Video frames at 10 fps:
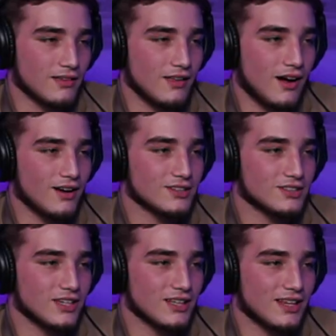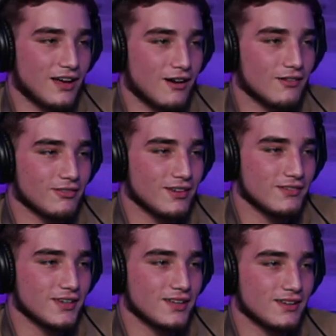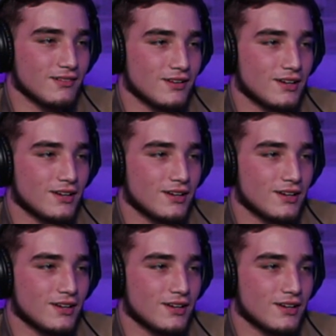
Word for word: they acknowledged it like on TV.